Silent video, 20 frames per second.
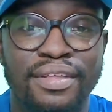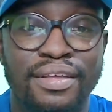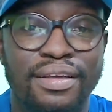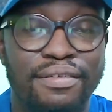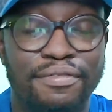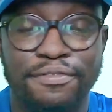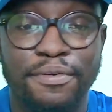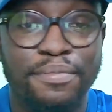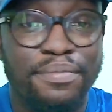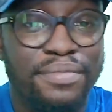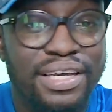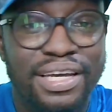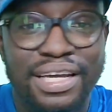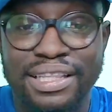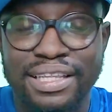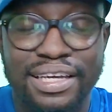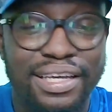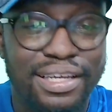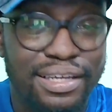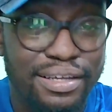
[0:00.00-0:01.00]
For me, I
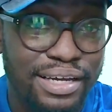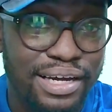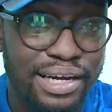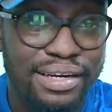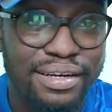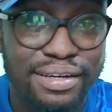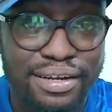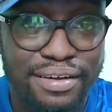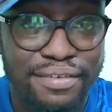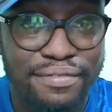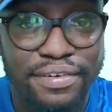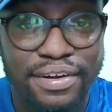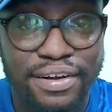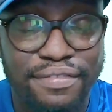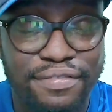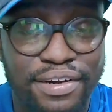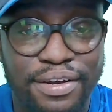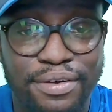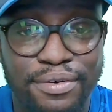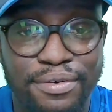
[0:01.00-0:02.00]
think he had a very,
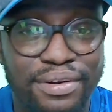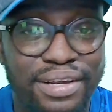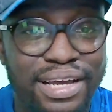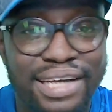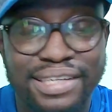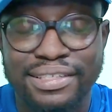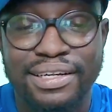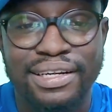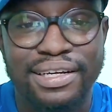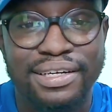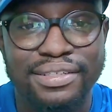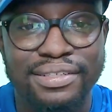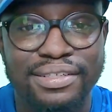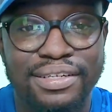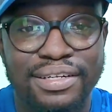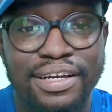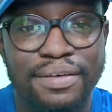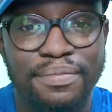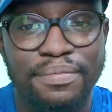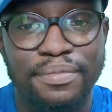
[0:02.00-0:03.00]
very good, excellent
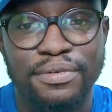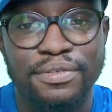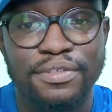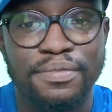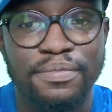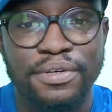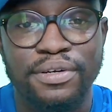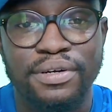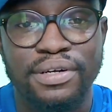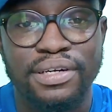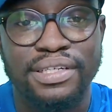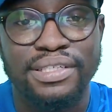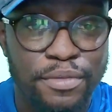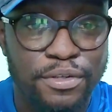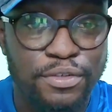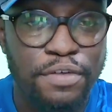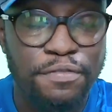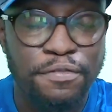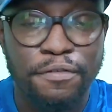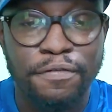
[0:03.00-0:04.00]
debut, to be
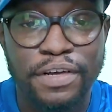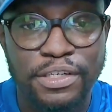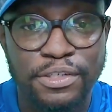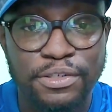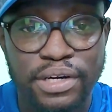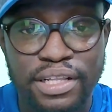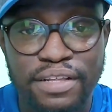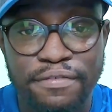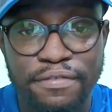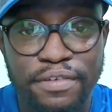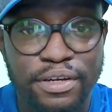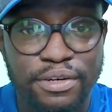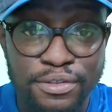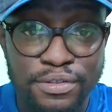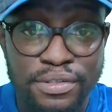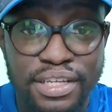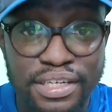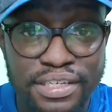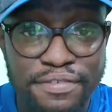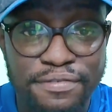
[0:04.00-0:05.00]
honest. So if you've enjoyed the video
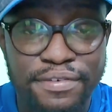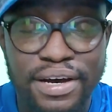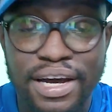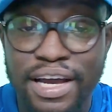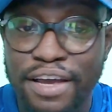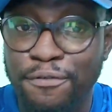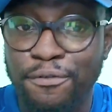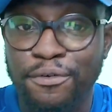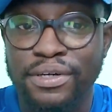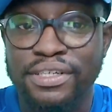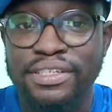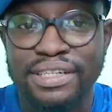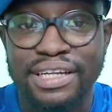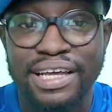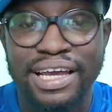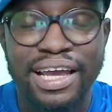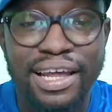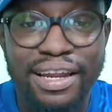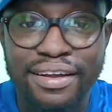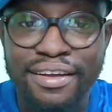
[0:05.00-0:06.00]
just 5, watch to the
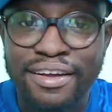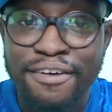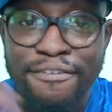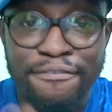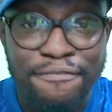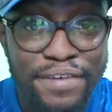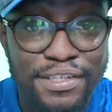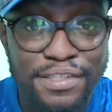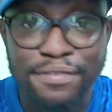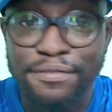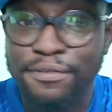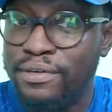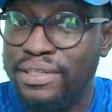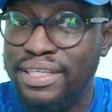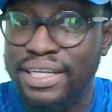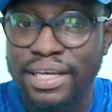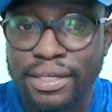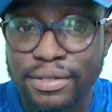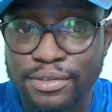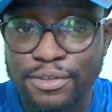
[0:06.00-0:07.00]
end. First of all,
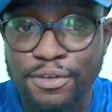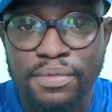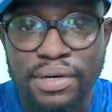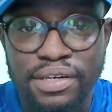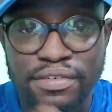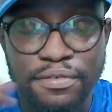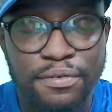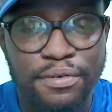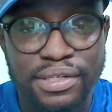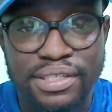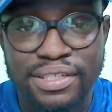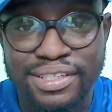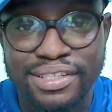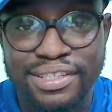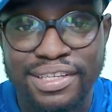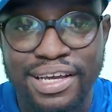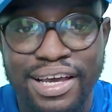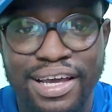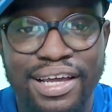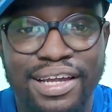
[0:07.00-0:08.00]
thank you so much for watching to
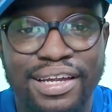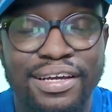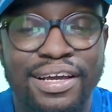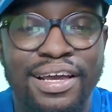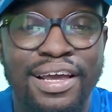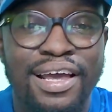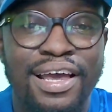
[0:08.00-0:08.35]
the end.